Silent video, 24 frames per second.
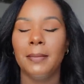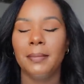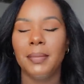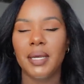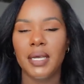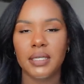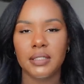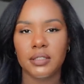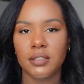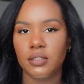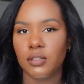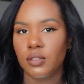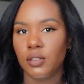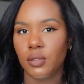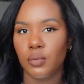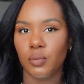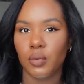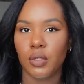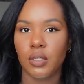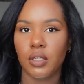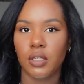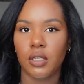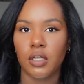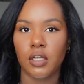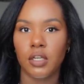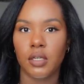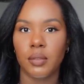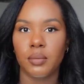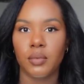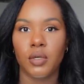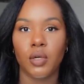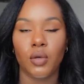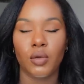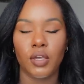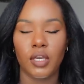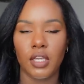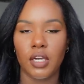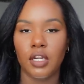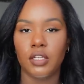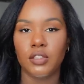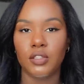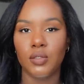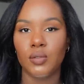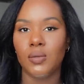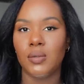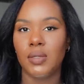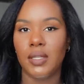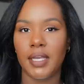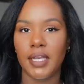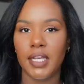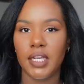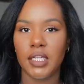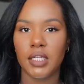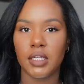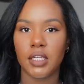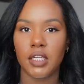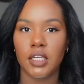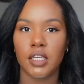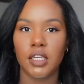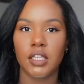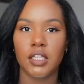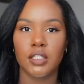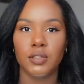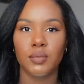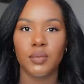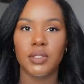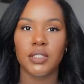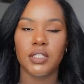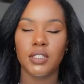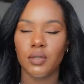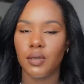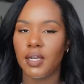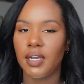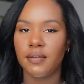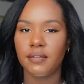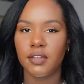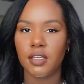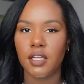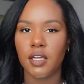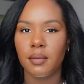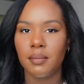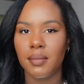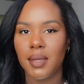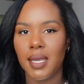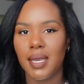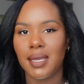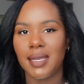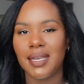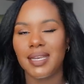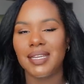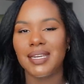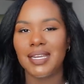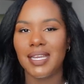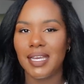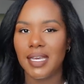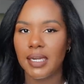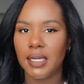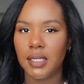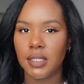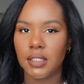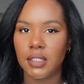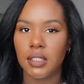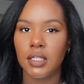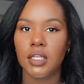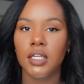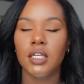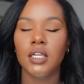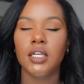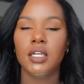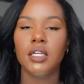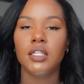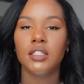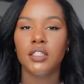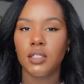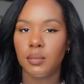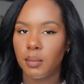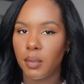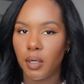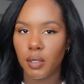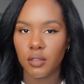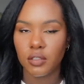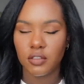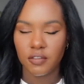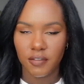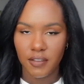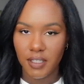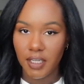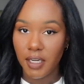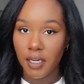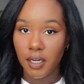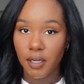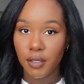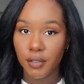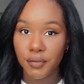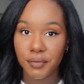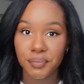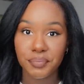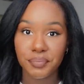but I still didn't want to um, go get it too late because uh, we still have to come back and edit tomorrow's video.